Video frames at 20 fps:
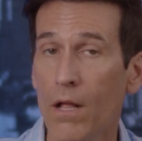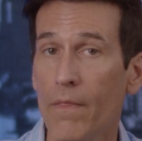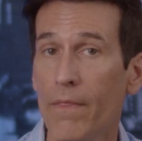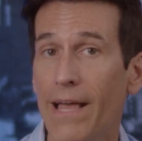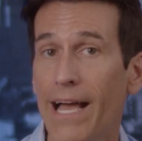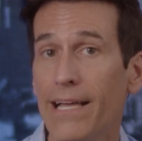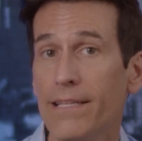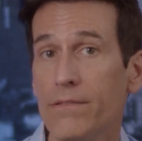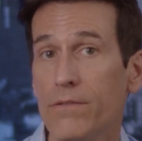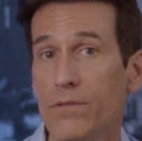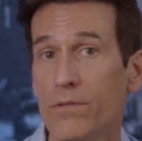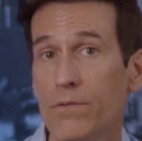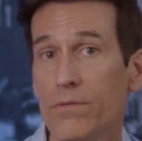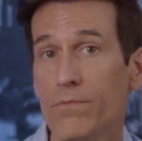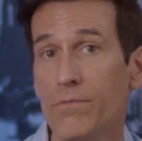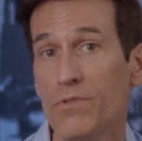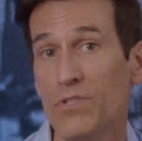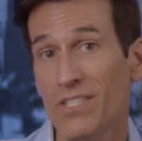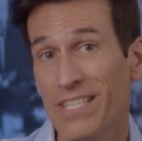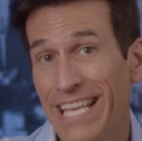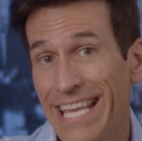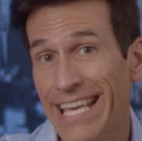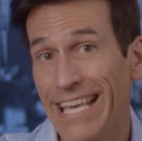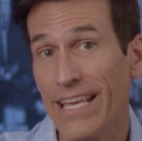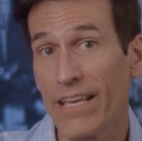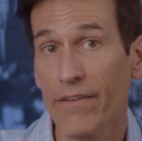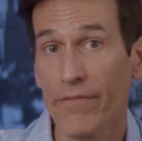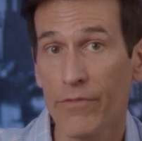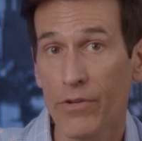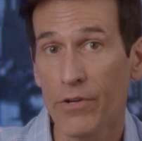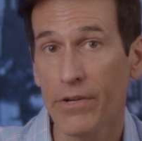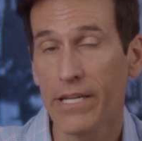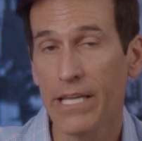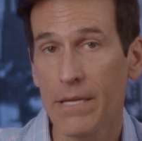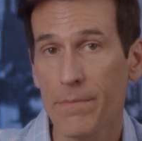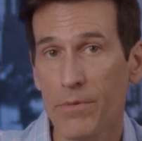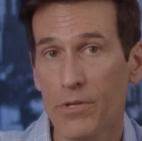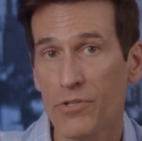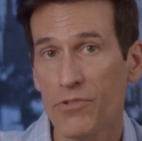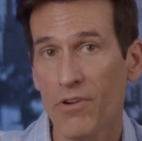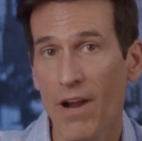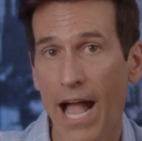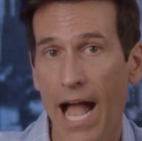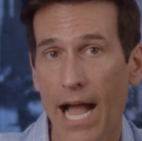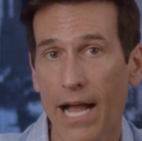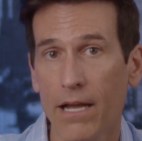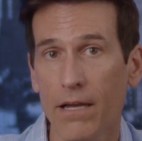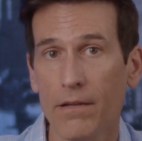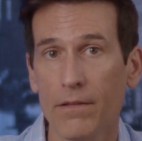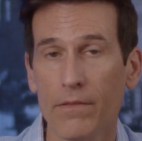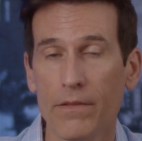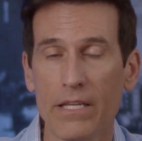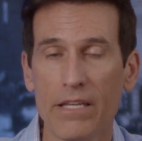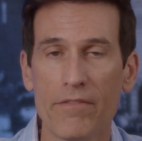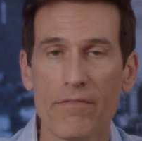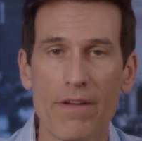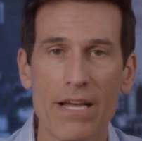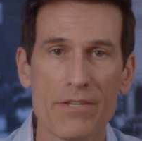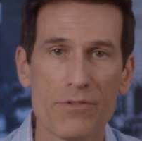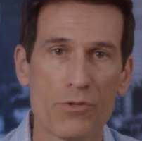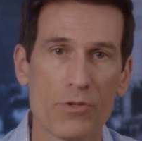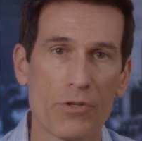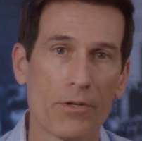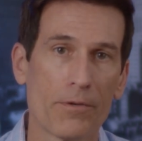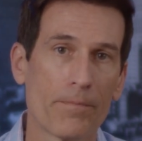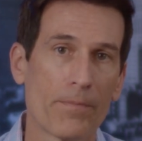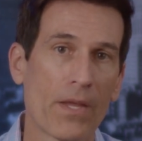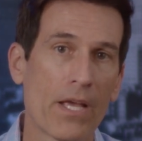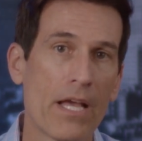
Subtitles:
That's C if you're keeping track, the investor.